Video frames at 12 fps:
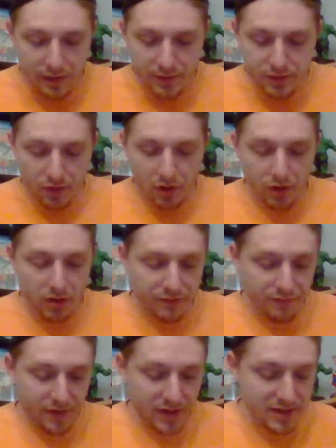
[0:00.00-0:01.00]
These are all
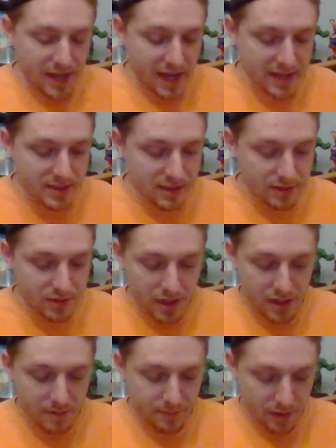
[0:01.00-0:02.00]
in fantastic
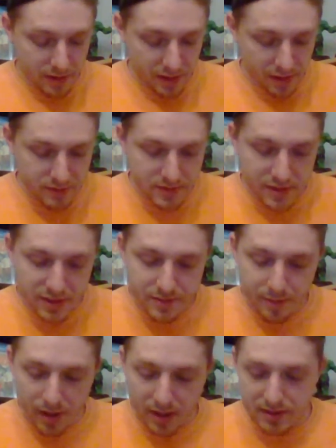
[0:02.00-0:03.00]
shape. Like, I don't see a
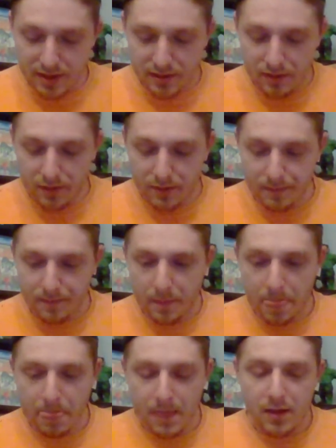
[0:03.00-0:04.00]
spine tick on them.
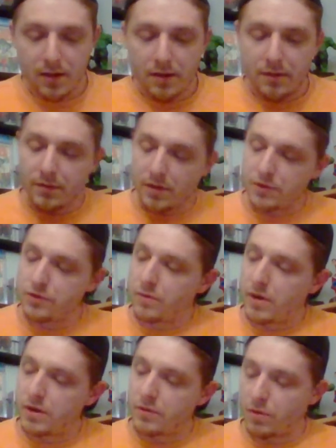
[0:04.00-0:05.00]
Not sure
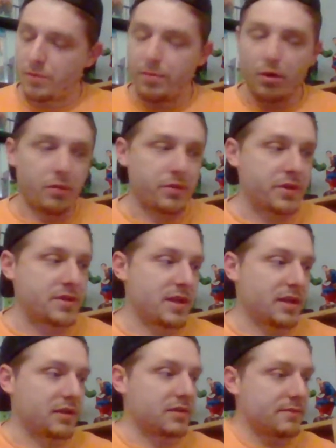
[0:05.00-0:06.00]
why you'd want to part with these
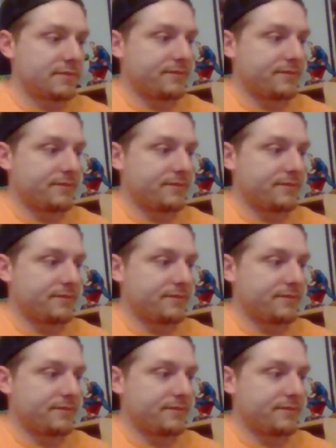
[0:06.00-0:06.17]
things.